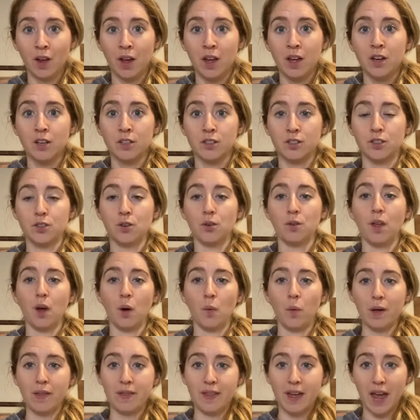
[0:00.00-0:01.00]
so that
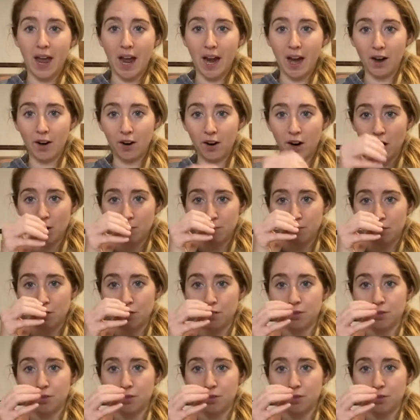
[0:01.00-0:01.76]
when the air comes